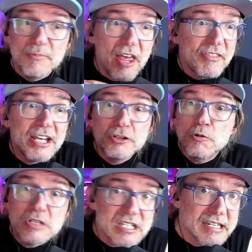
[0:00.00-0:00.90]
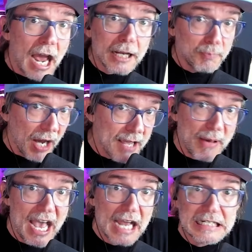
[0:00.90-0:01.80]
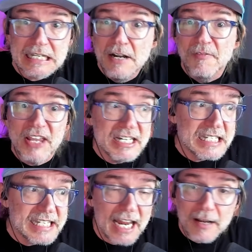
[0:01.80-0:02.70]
Then they do stock buybacks instead